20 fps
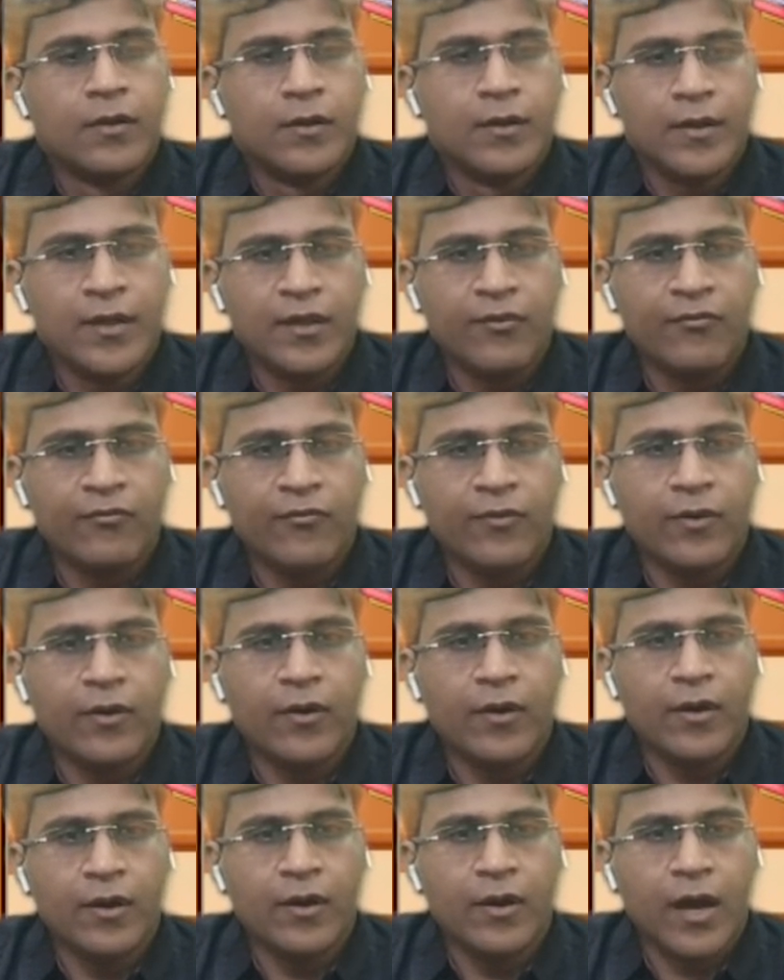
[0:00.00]
If
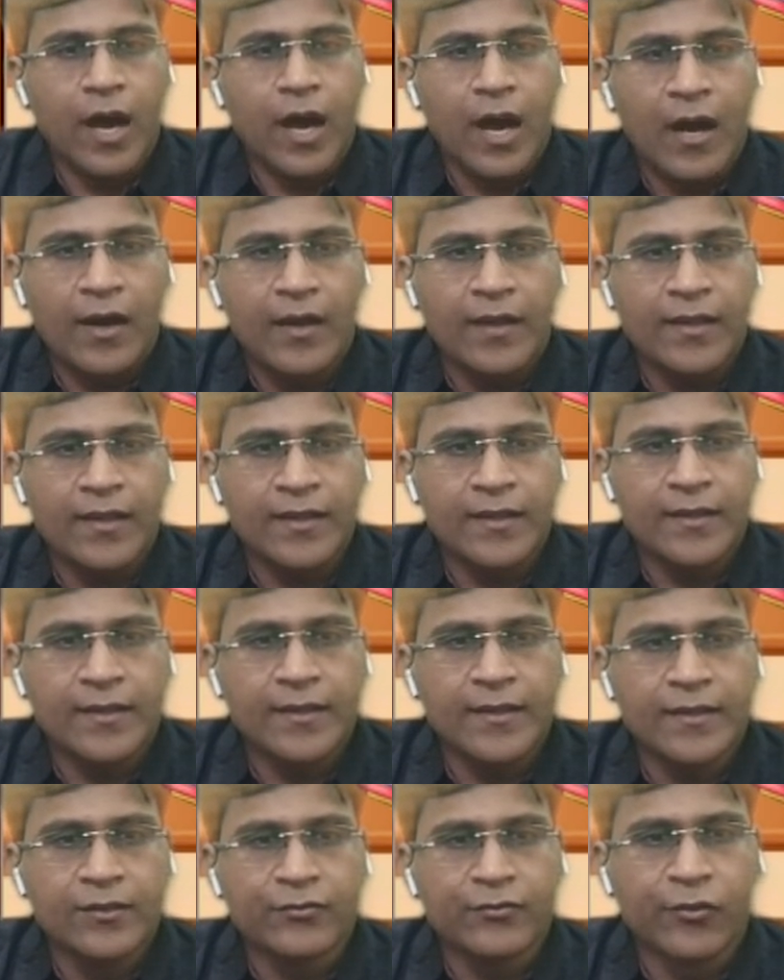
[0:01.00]
RD
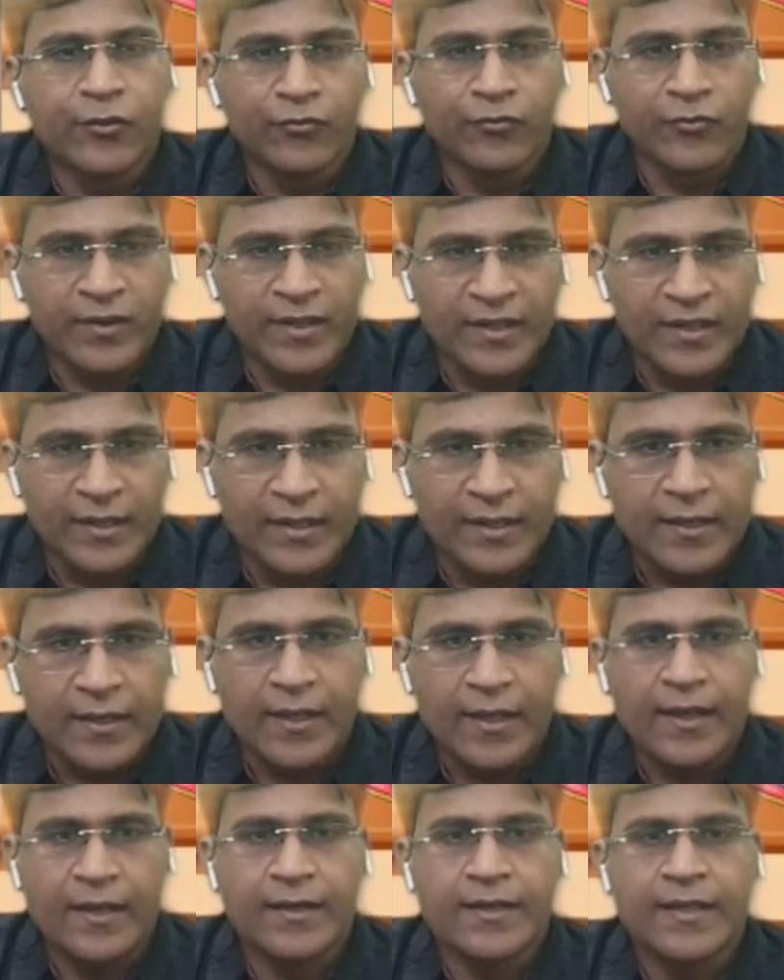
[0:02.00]
is 15
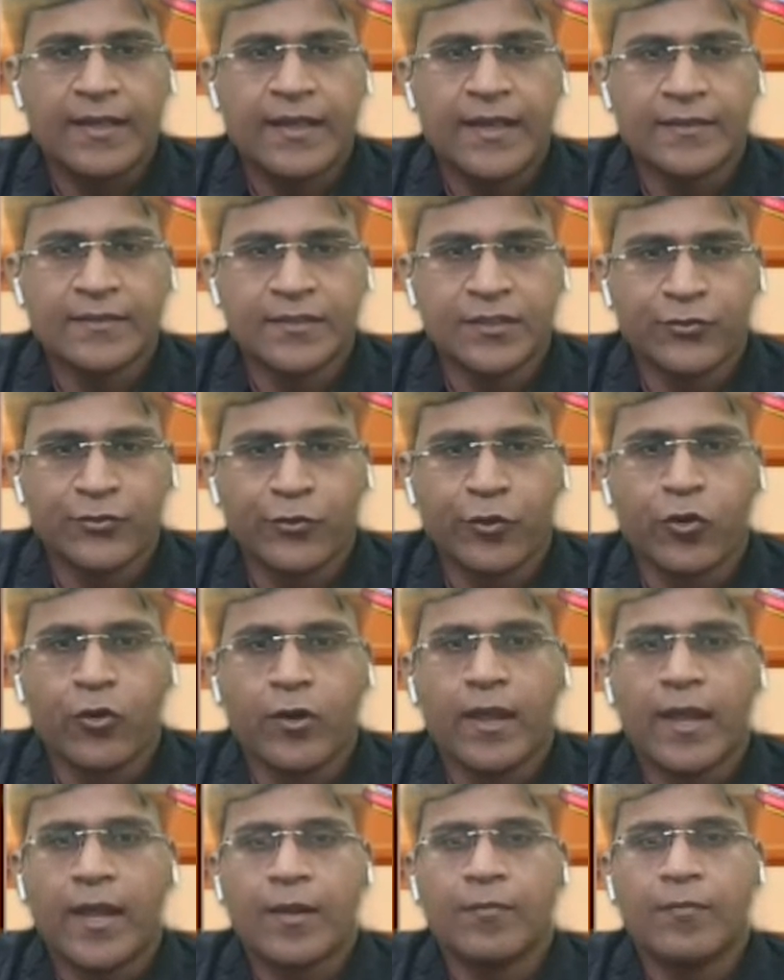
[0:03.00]
and DS is
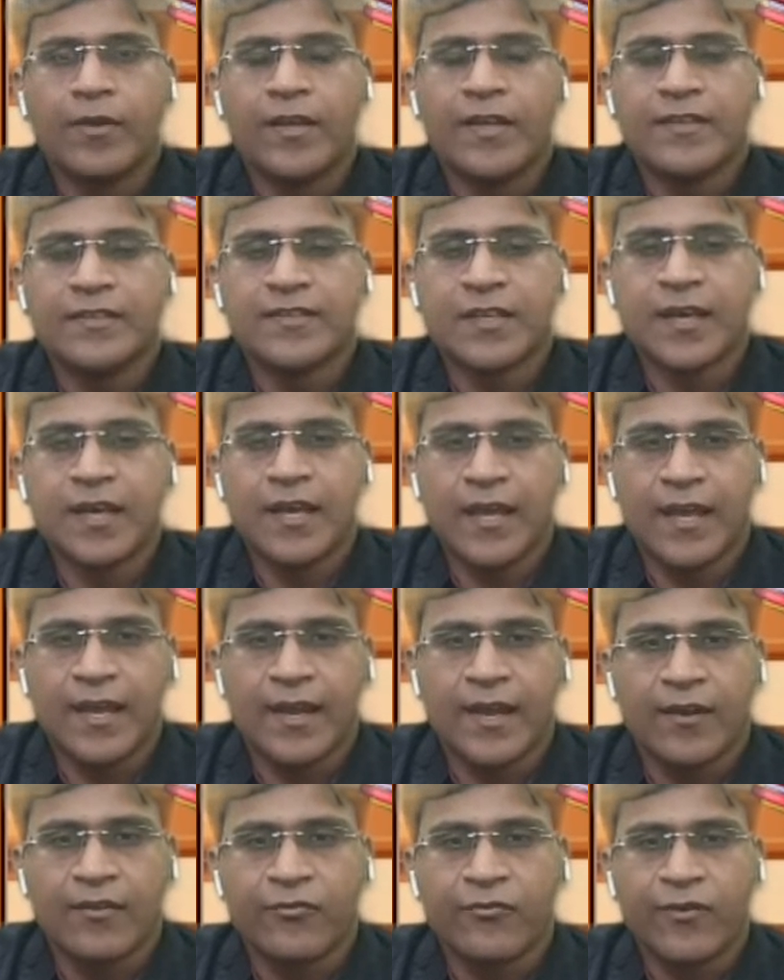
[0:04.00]
4, MD is
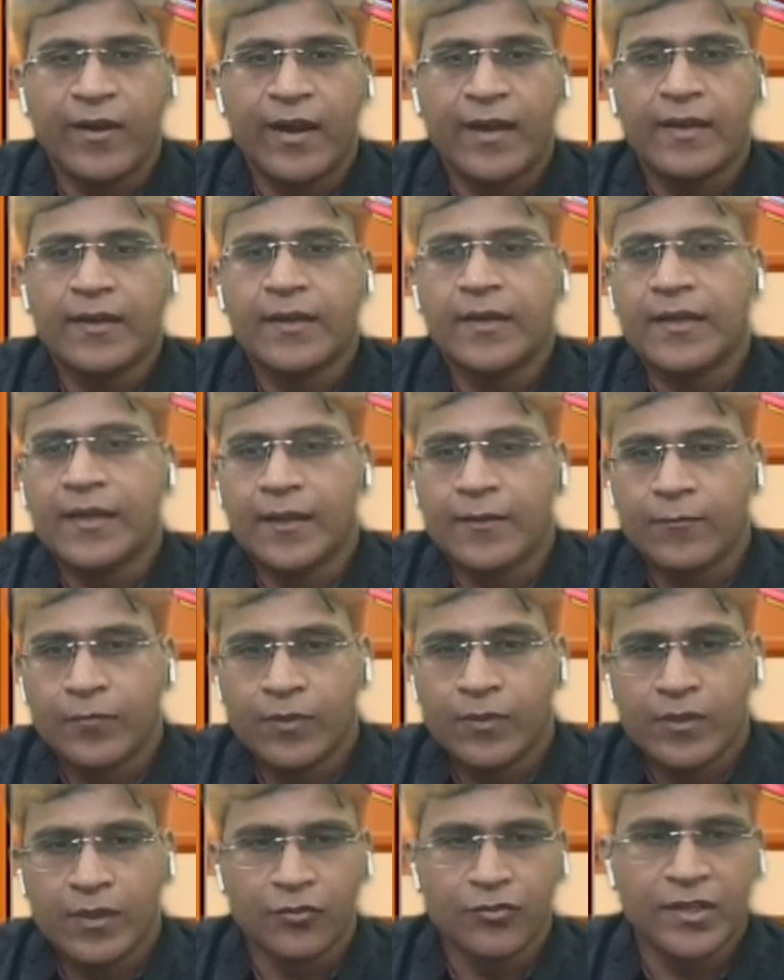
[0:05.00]
8, find DN.
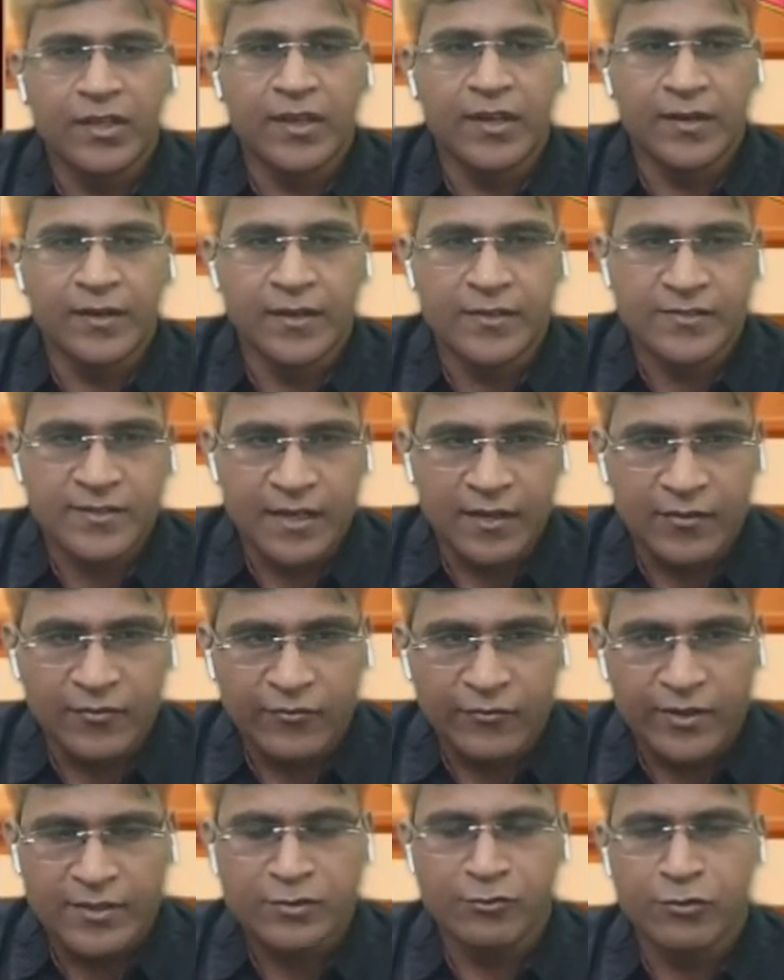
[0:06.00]
Now see, understand.
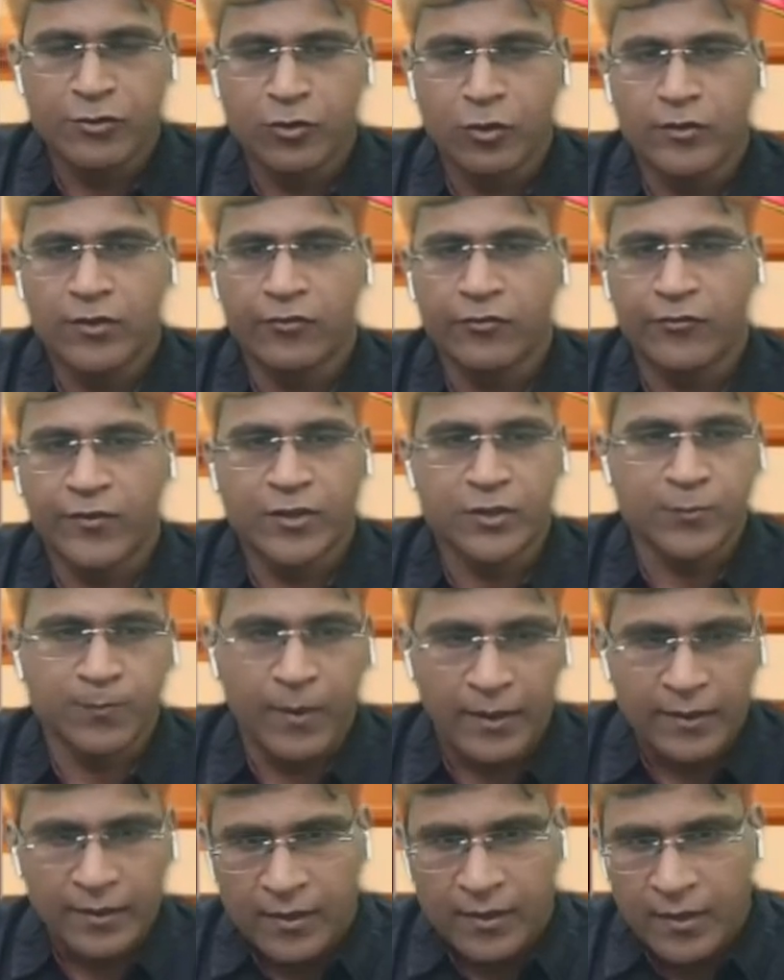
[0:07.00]
First we'll solve the first
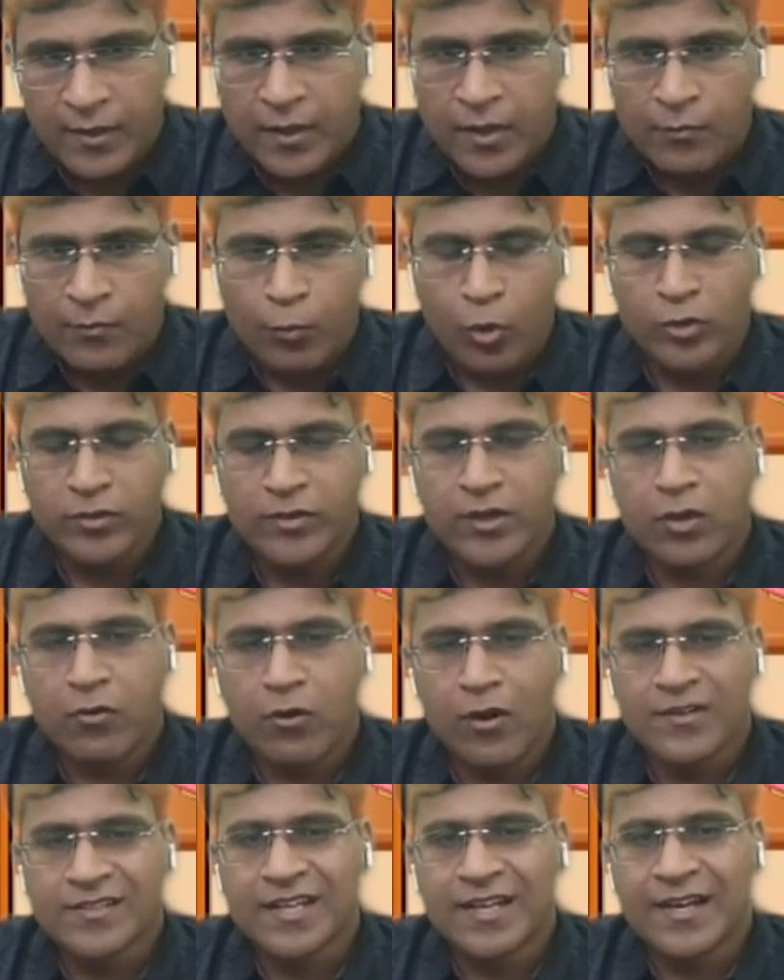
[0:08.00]
part. Both the
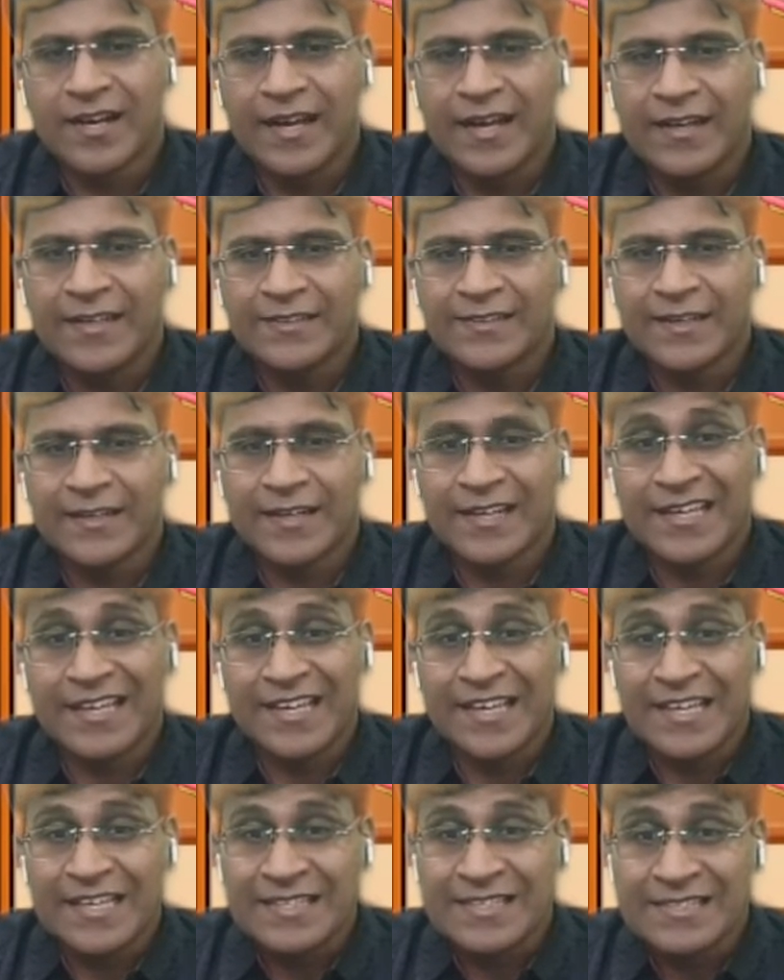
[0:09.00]
chords are intersecting
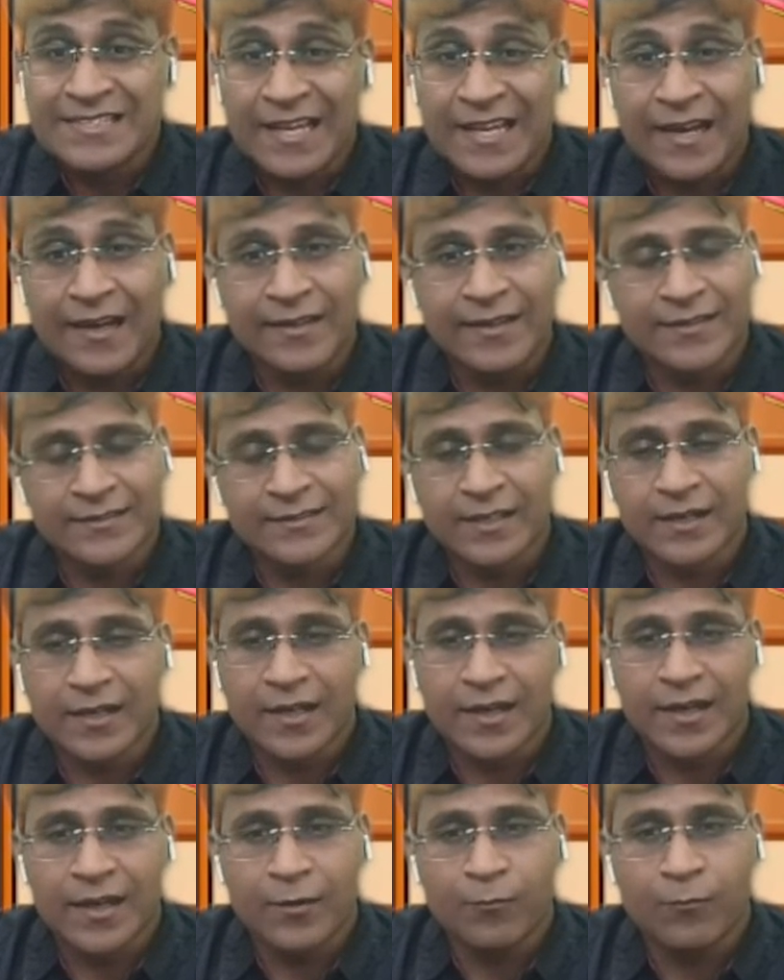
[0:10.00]
inside the
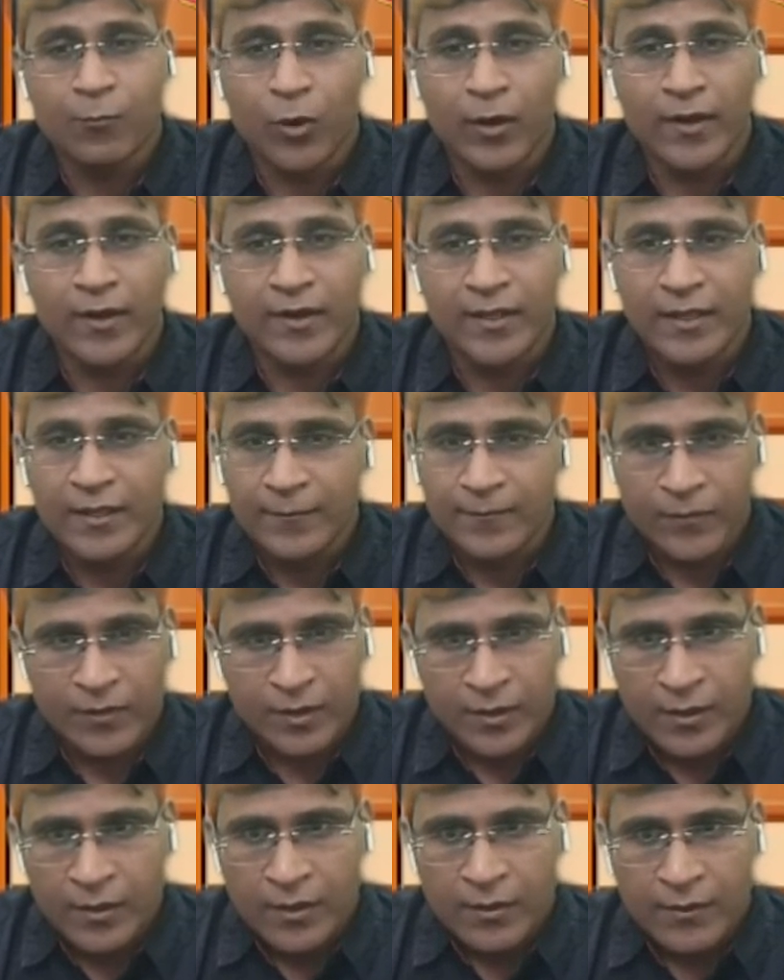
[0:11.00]
circle at point D.
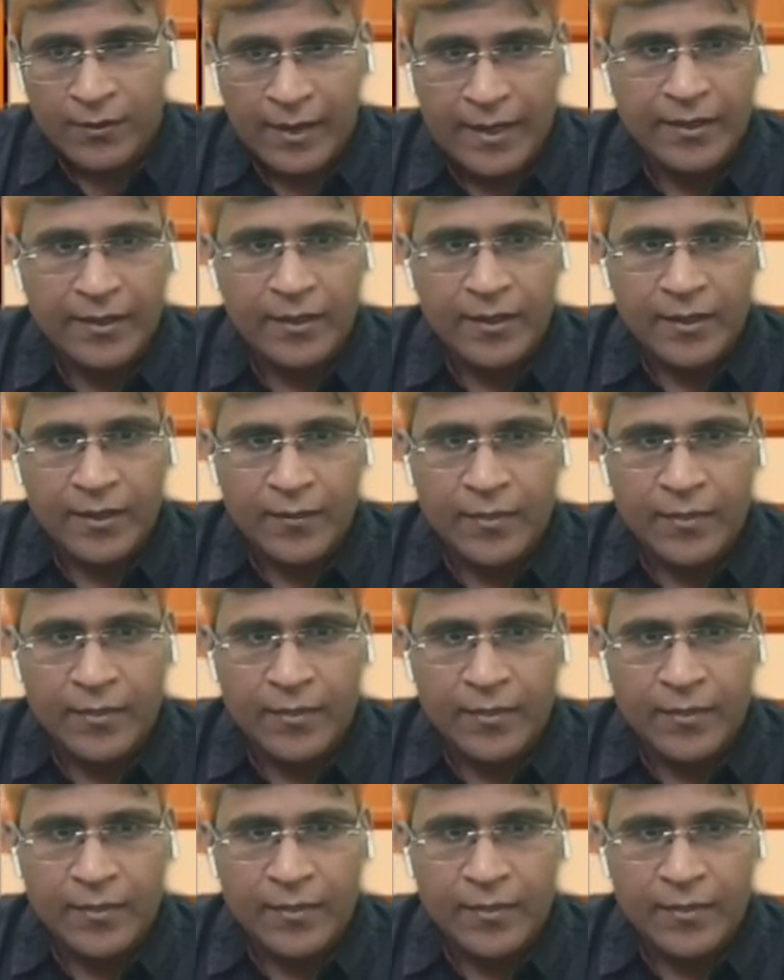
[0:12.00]
Right?